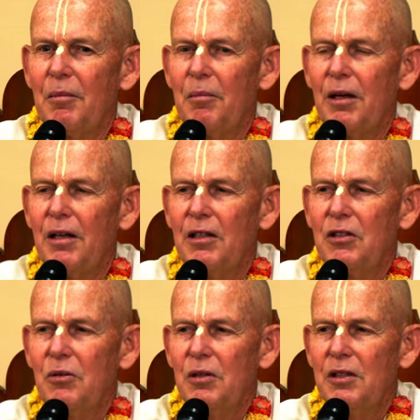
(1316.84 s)
But as
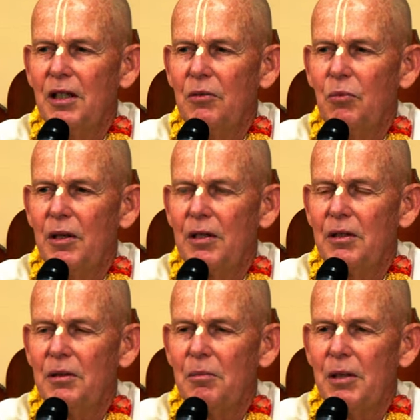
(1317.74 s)
soon as I went
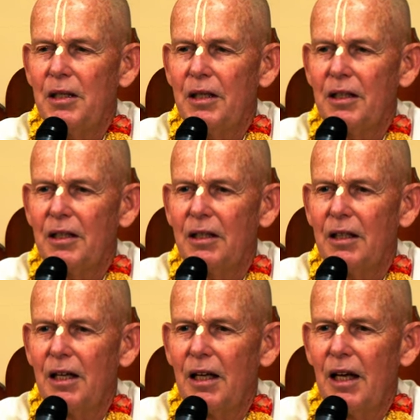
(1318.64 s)
to the meeting,
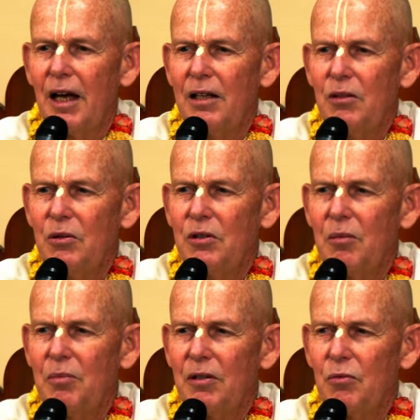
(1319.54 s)
I knew
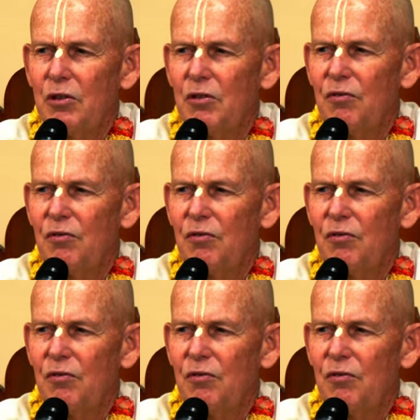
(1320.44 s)
something was